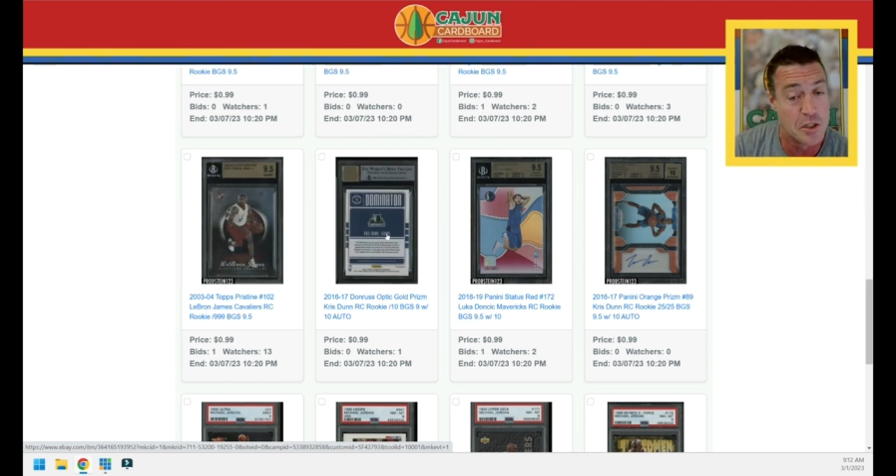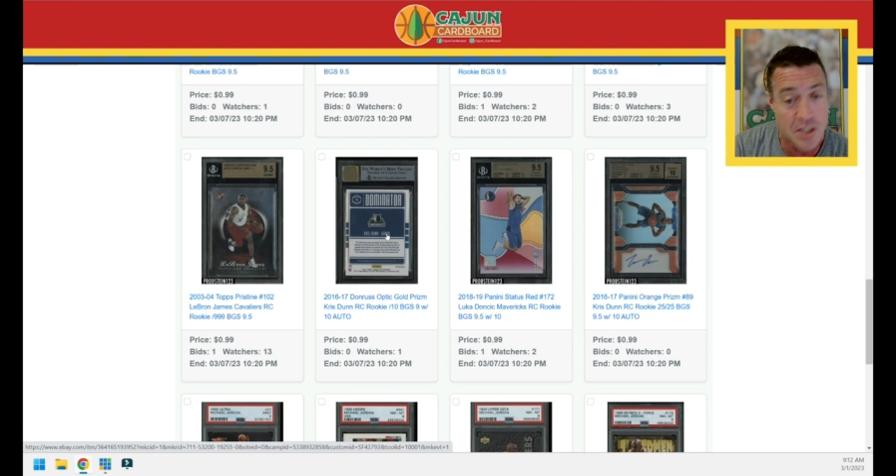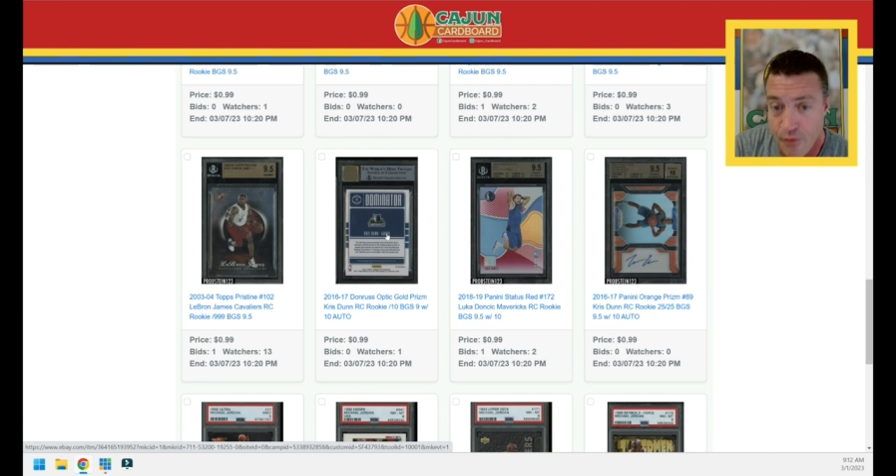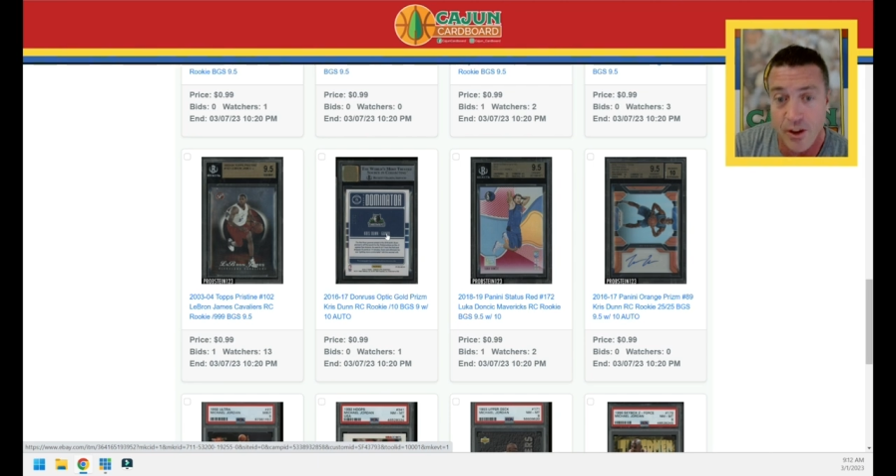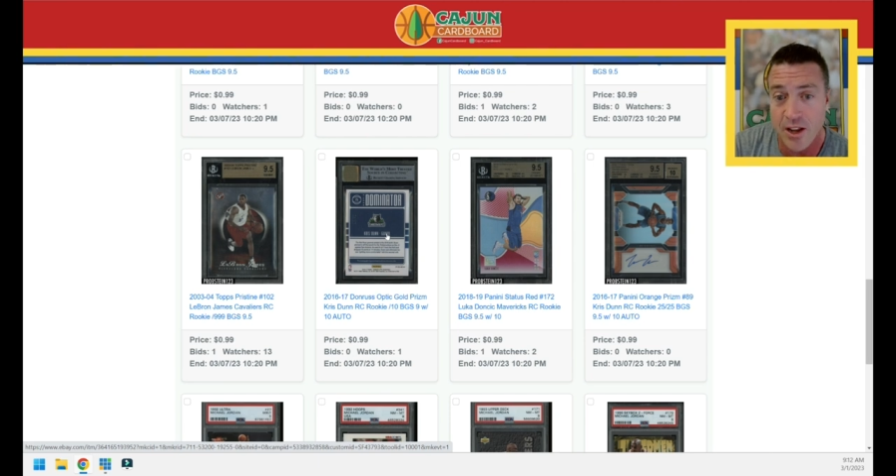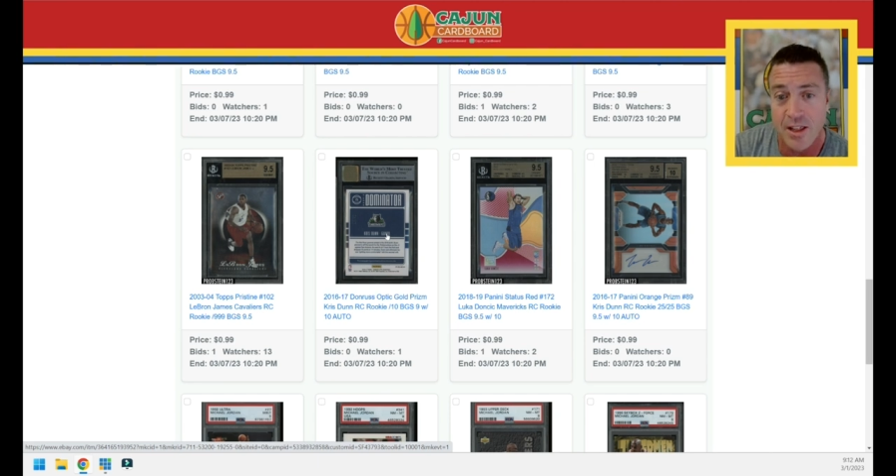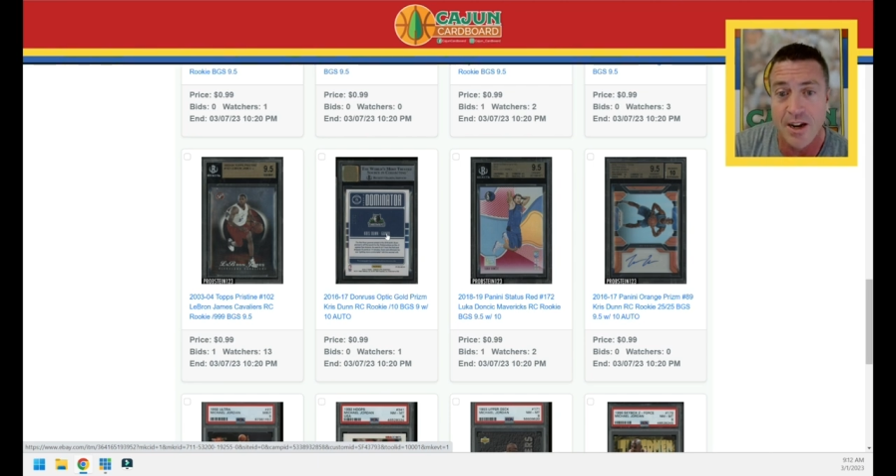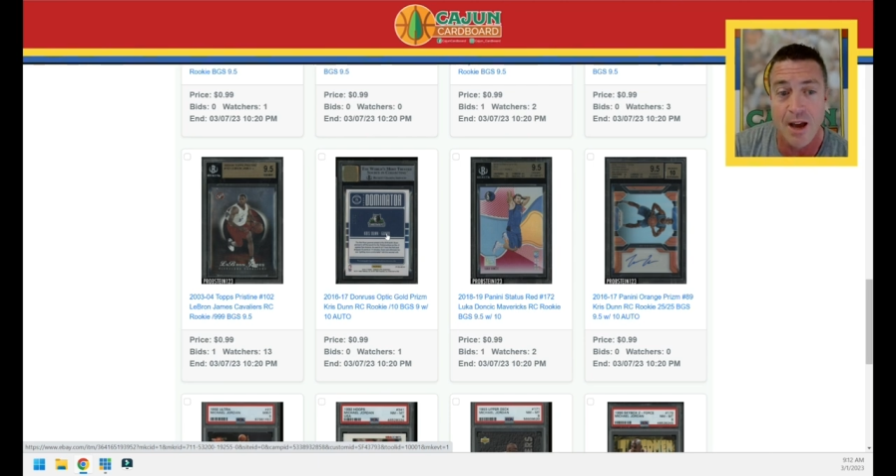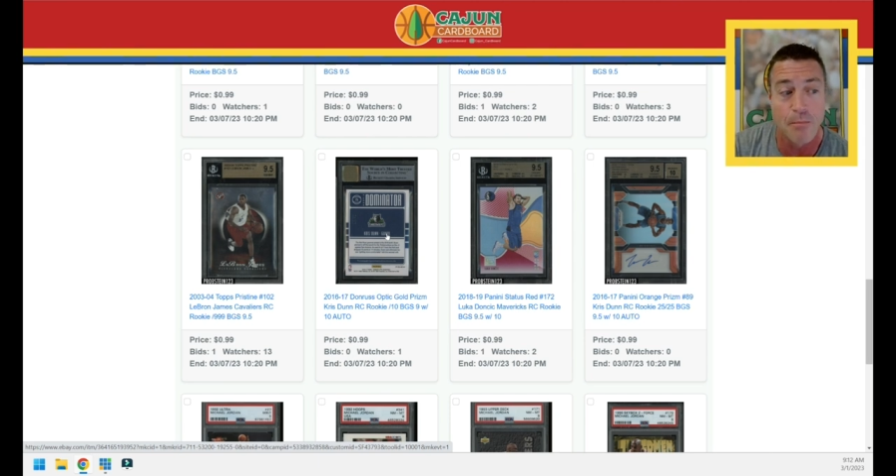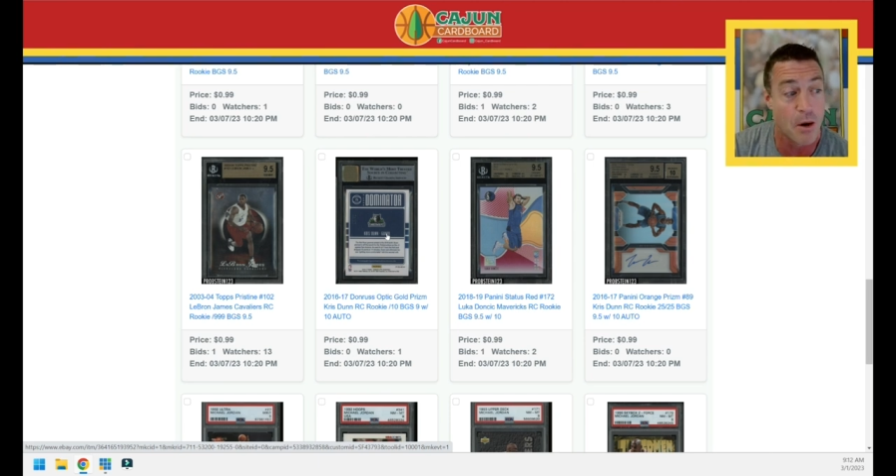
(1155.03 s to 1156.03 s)
definitely
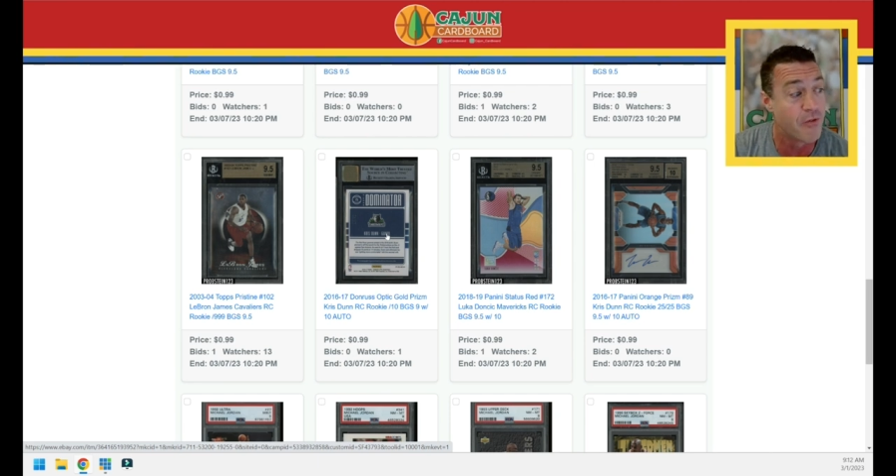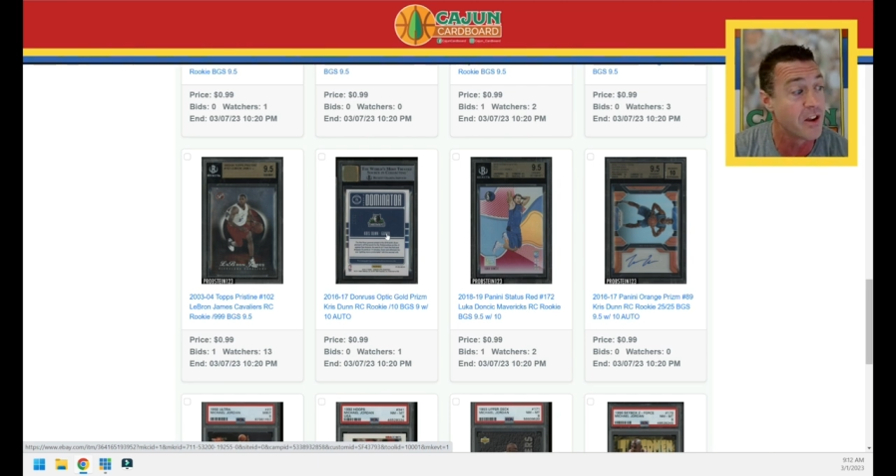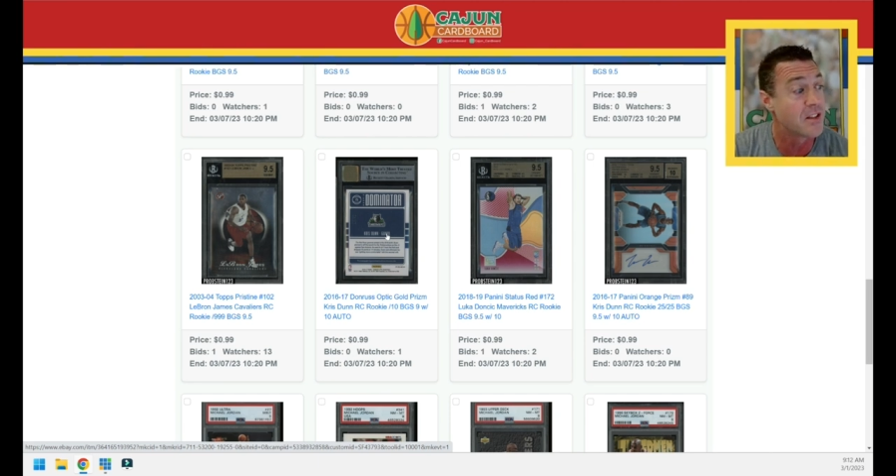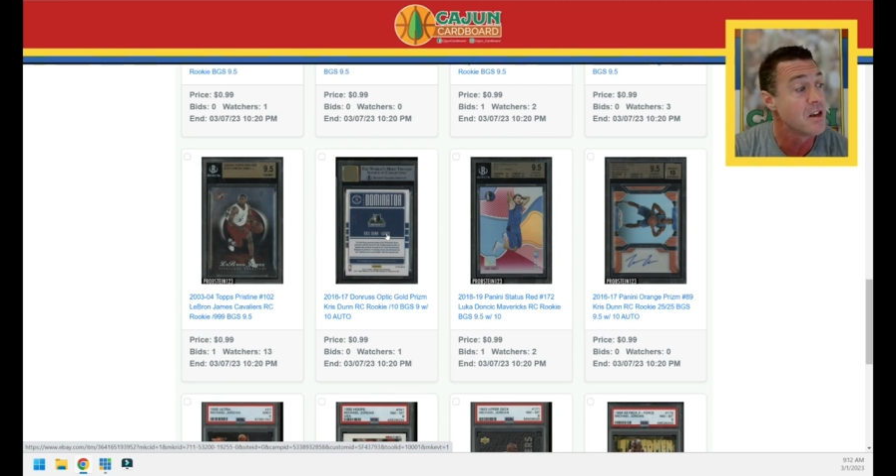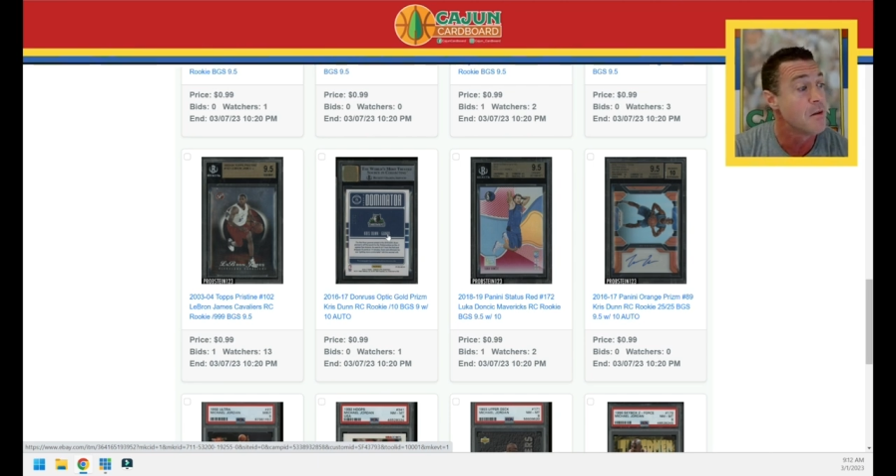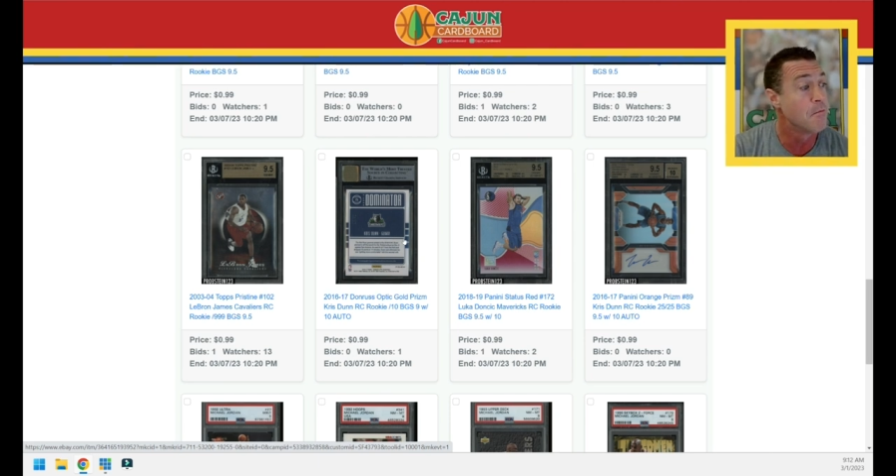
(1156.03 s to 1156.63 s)
not perfect,